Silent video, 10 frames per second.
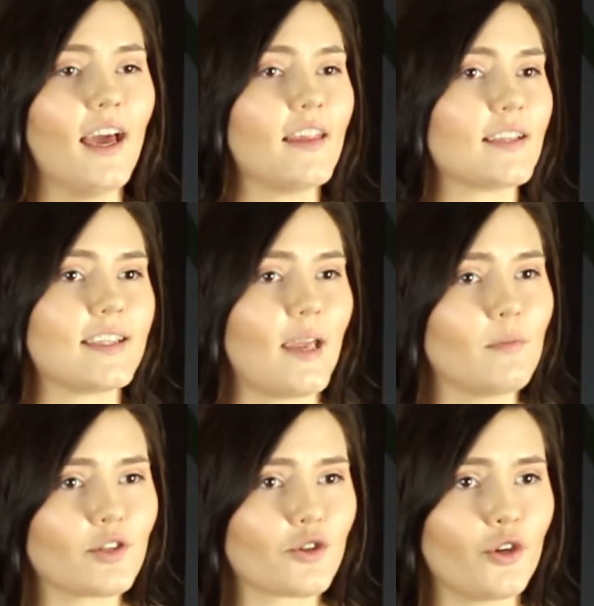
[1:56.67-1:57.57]
The
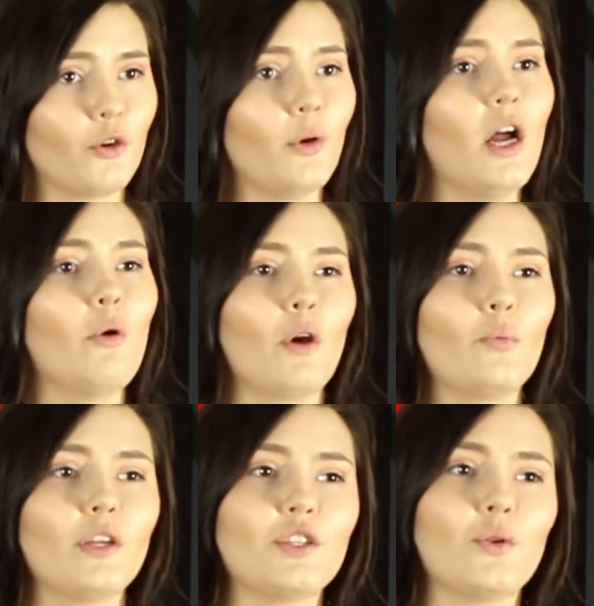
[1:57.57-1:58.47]
same is true
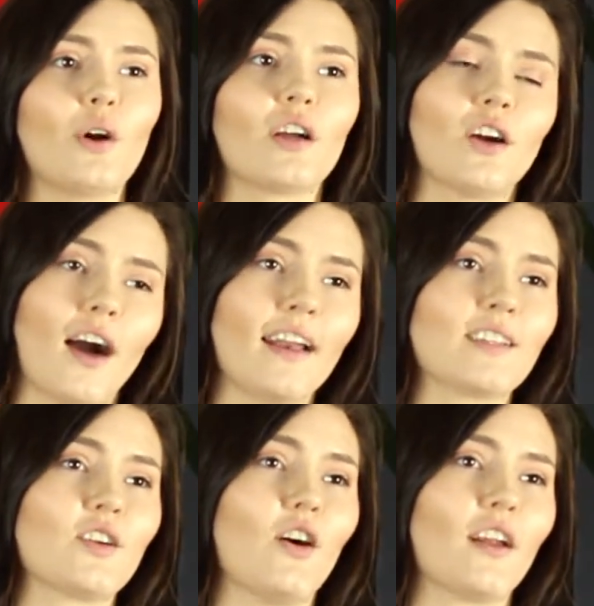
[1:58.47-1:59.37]
when we do what God
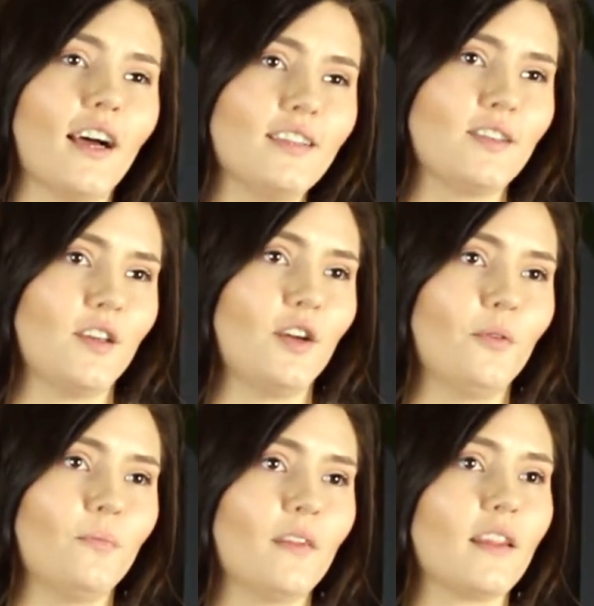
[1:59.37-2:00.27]
has called us to do.
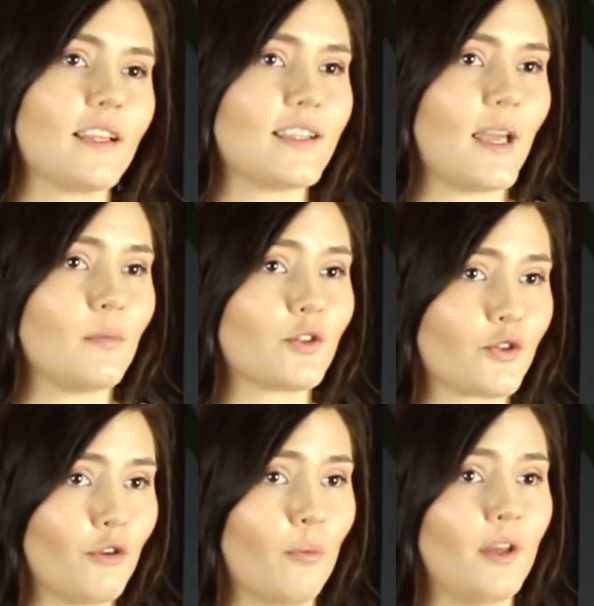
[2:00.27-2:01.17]
The same is
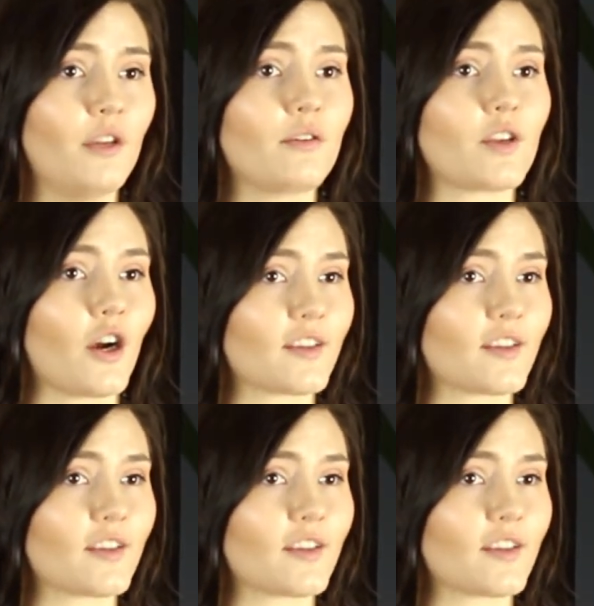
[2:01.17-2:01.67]
true when we use our